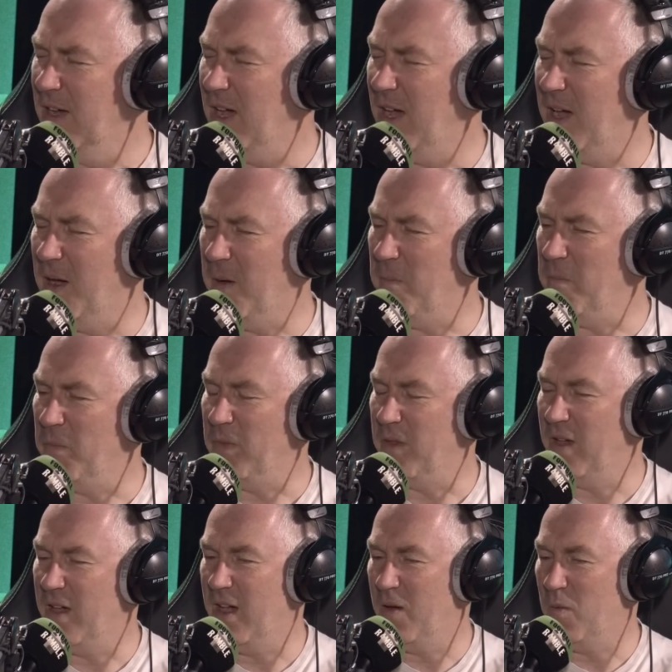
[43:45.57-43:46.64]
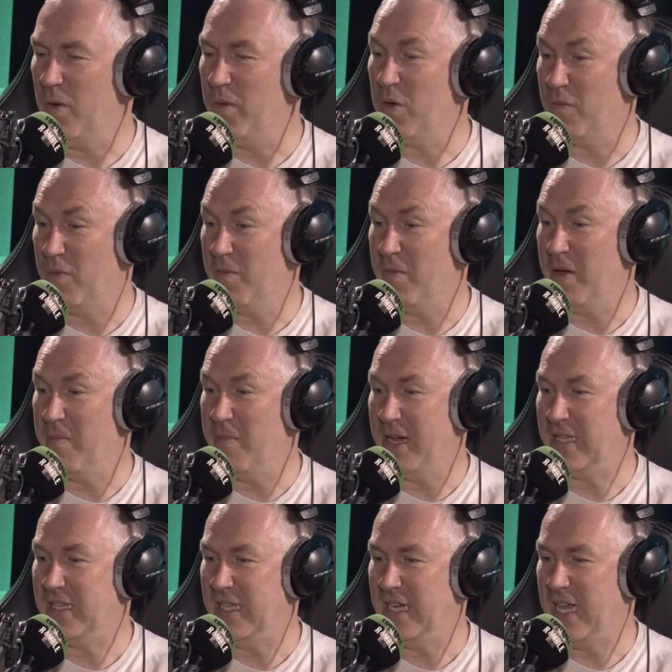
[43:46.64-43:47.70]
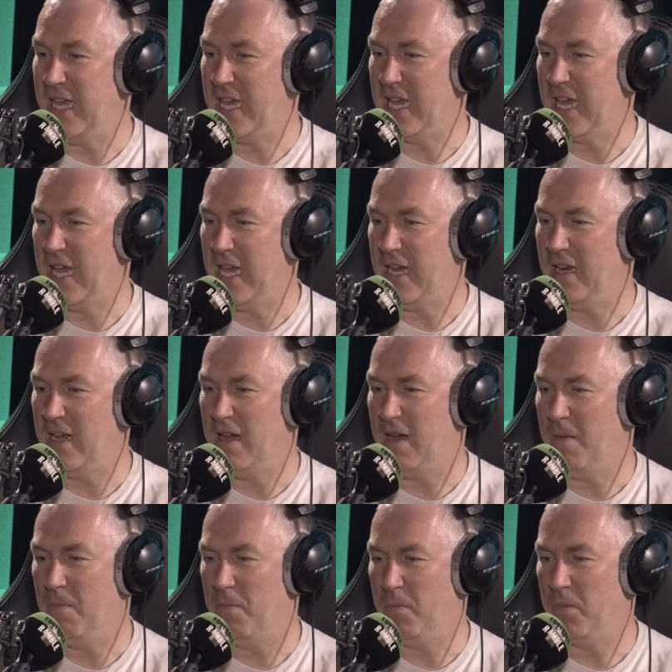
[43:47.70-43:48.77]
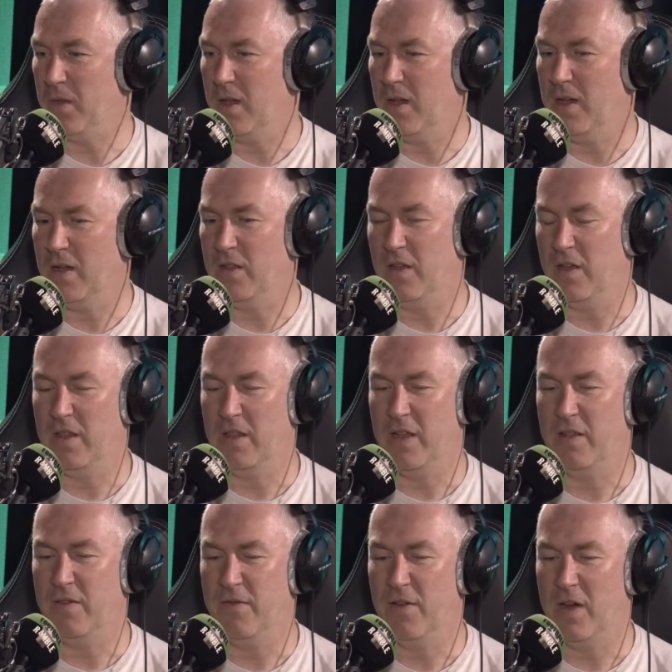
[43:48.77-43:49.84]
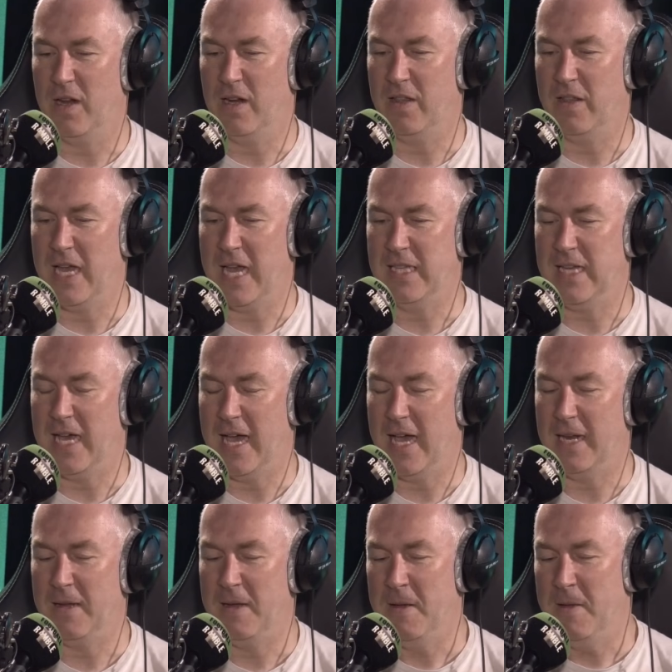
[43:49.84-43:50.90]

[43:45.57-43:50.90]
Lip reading: When we got promoted back to the league in the final at the Etihad,